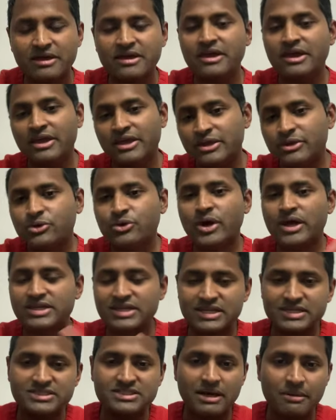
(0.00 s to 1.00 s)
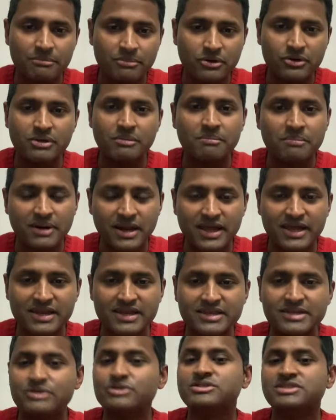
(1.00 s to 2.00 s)
you actually jump on a plane,
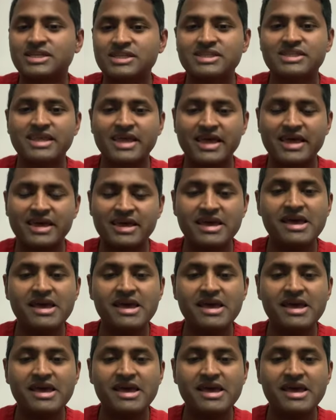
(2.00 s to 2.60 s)
you sit there